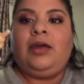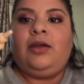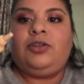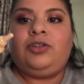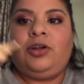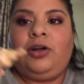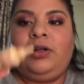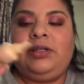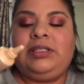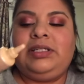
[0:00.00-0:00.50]

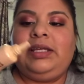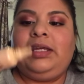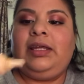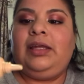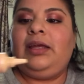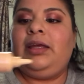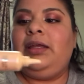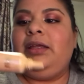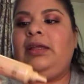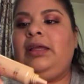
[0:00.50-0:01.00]
Tarte
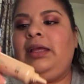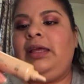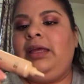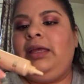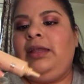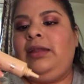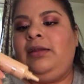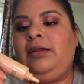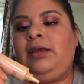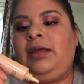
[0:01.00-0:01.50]

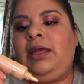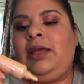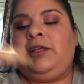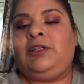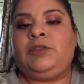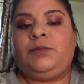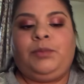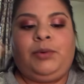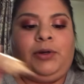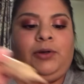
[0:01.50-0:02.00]
in
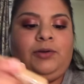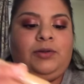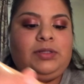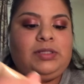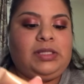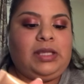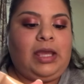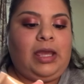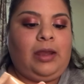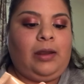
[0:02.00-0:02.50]

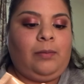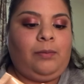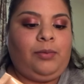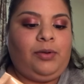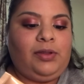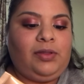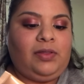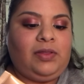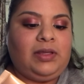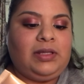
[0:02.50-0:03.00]
Exposed and
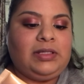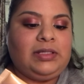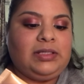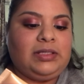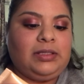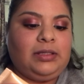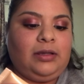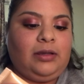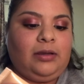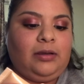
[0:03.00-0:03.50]
put
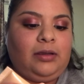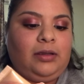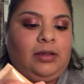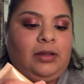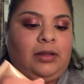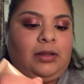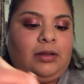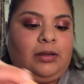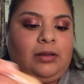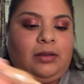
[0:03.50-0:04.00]
this
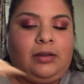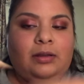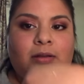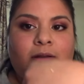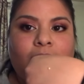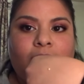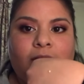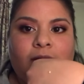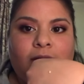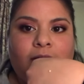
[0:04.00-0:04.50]

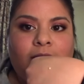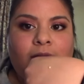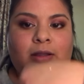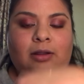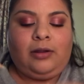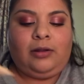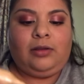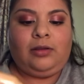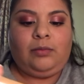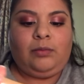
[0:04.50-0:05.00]

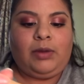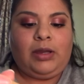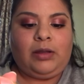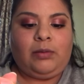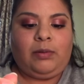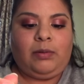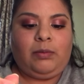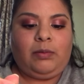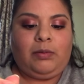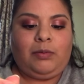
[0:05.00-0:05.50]
here in the back
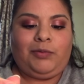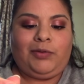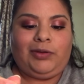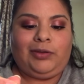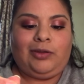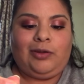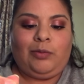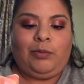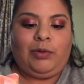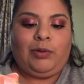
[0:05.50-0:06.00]
of my mouth. Put a
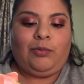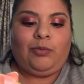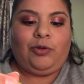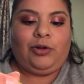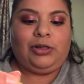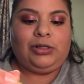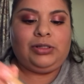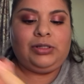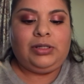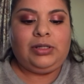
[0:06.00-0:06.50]
little bit
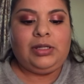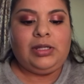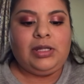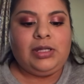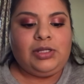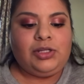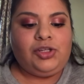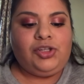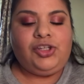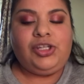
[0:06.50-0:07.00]
more,
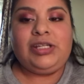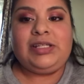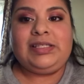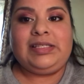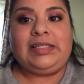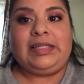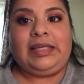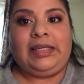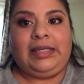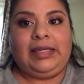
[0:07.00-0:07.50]

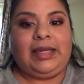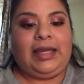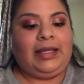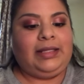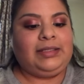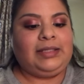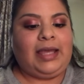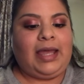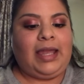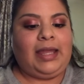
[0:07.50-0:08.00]
just in
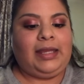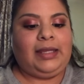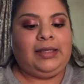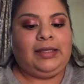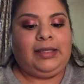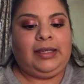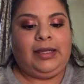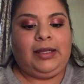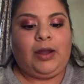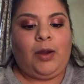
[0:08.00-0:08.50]
case I
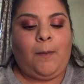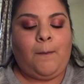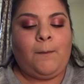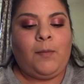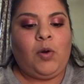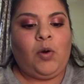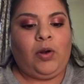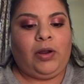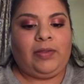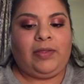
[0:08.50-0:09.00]
need
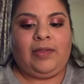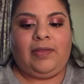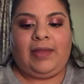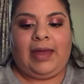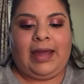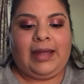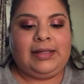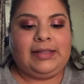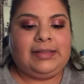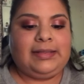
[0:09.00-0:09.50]
more than
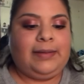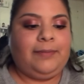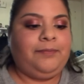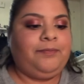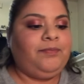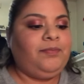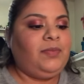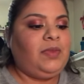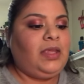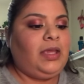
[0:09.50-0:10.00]
that.
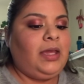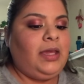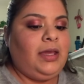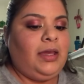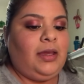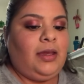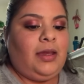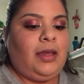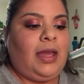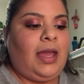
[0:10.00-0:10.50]

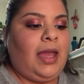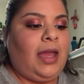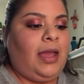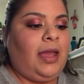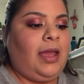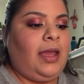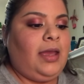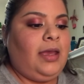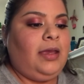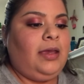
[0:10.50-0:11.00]

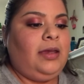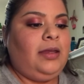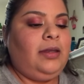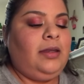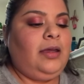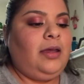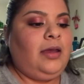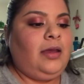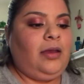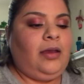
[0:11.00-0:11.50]

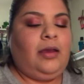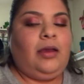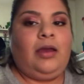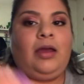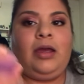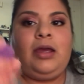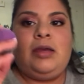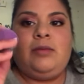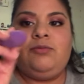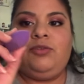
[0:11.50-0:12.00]
And
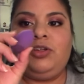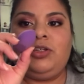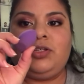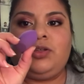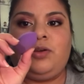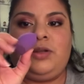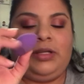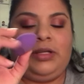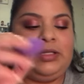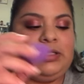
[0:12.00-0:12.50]
I'm just
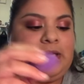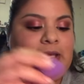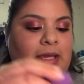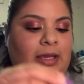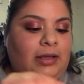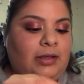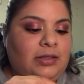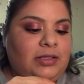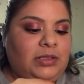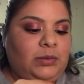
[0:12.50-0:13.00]
going to
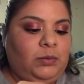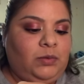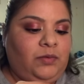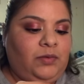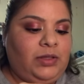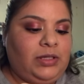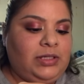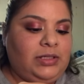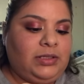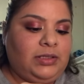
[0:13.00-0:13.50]
take some of
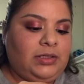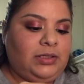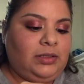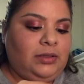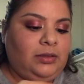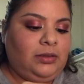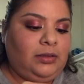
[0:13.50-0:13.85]
this,